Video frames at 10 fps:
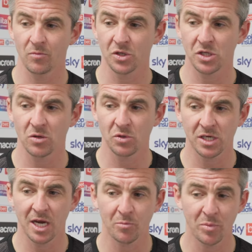which
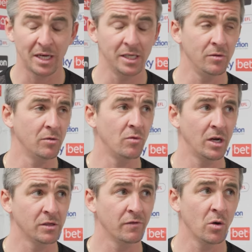kept Belly
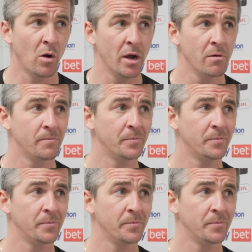relatively quiet.